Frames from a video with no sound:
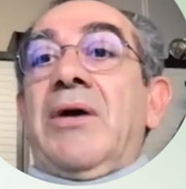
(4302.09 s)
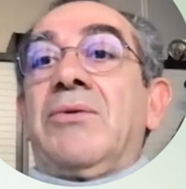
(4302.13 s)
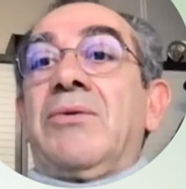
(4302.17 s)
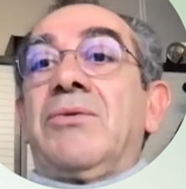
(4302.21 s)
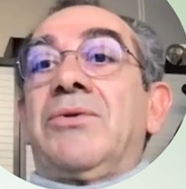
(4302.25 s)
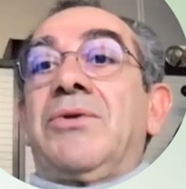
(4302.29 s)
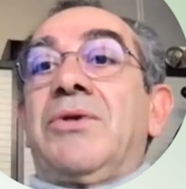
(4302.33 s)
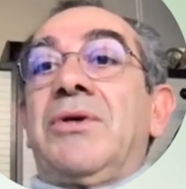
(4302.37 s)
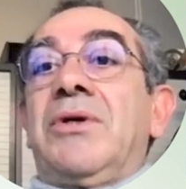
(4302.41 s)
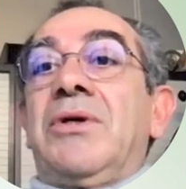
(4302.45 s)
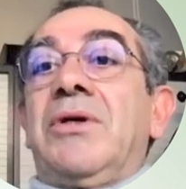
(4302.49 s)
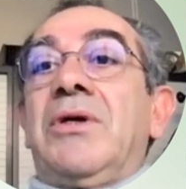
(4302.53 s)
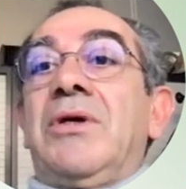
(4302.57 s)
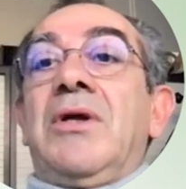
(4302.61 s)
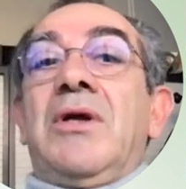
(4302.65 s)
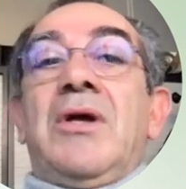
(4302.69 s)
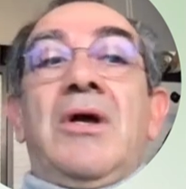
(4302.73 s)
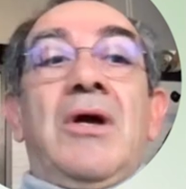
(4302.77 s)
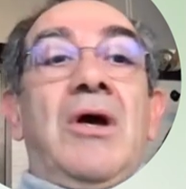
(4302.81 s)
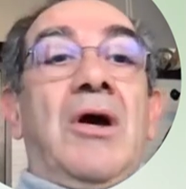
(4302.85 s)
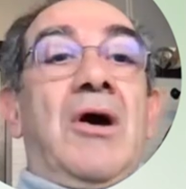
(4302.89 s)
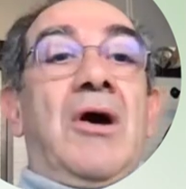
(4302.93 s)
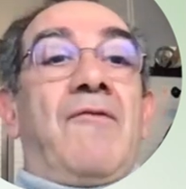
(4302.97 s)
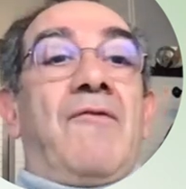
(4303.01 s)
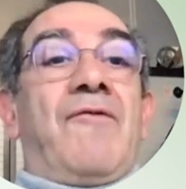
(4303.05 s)
account
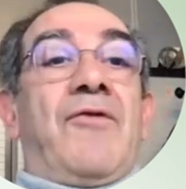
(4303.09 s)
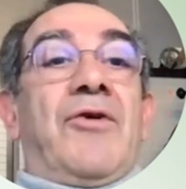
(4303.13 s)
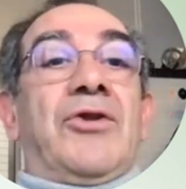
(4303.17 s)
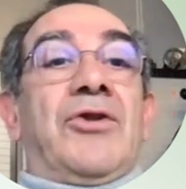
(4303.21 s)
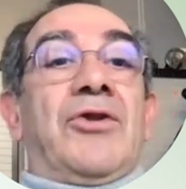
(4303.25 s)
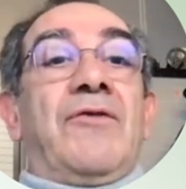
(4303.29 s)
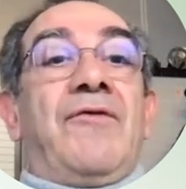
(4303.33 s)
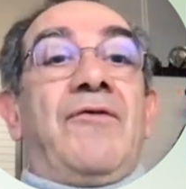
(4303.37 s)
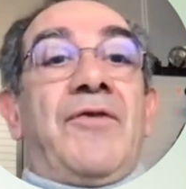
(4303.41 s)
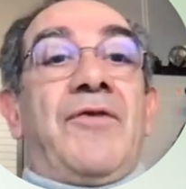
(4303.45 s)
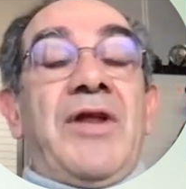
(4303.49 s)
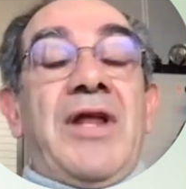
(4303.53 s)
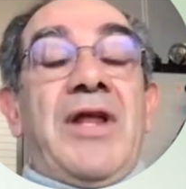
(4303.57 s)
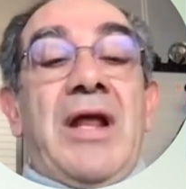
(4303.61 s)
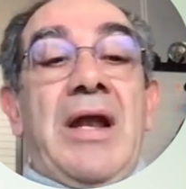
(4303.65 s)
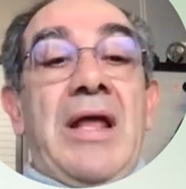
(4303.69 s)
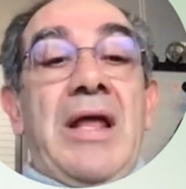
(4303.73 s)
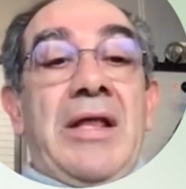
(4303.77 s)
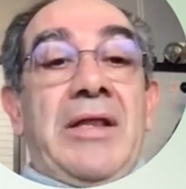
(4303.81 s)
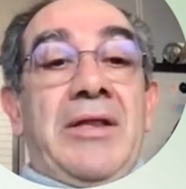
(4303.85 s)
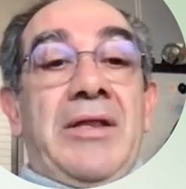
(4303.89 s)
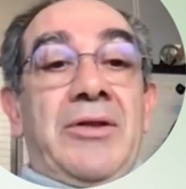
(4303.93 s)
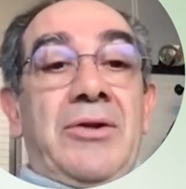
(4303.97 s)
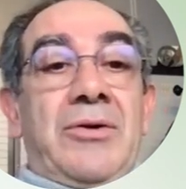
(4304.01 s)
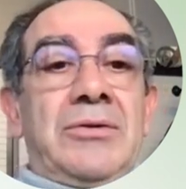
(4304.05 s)
for the
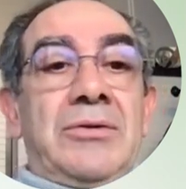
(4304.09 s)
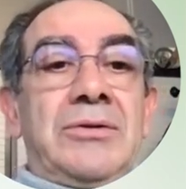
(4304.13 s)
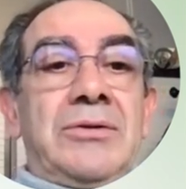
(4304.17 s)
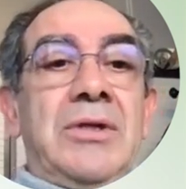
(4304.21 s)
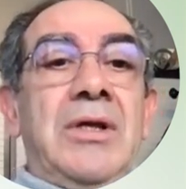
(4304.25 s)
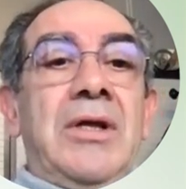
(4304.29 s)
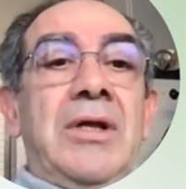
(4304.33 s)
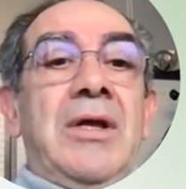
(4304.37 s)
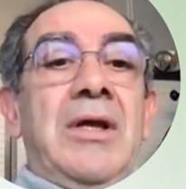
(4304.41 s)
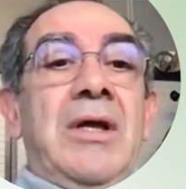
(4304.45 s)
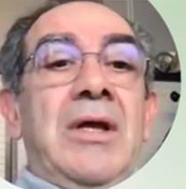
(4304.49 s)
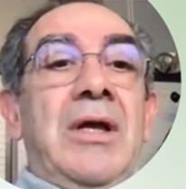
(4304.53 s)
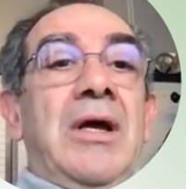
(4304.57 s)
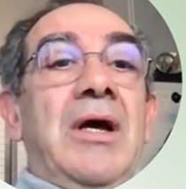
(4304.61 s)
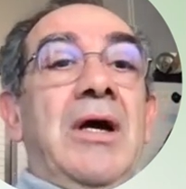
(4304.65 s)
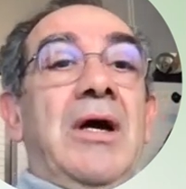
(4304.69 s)
free electron.